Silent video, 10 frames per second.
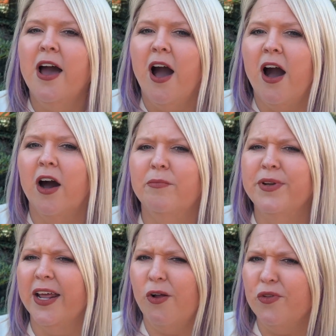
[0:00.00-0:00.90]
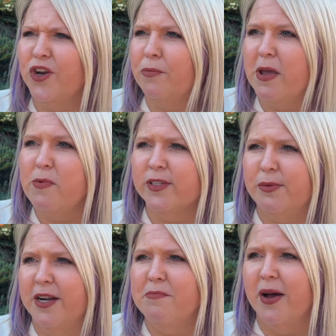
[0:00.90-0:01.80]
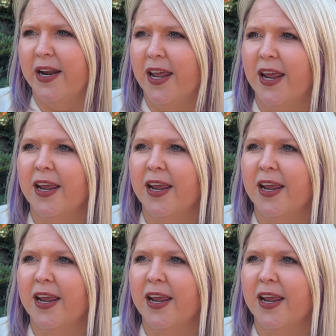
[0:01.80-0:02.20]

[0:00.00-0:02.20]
Um, not only are people spending money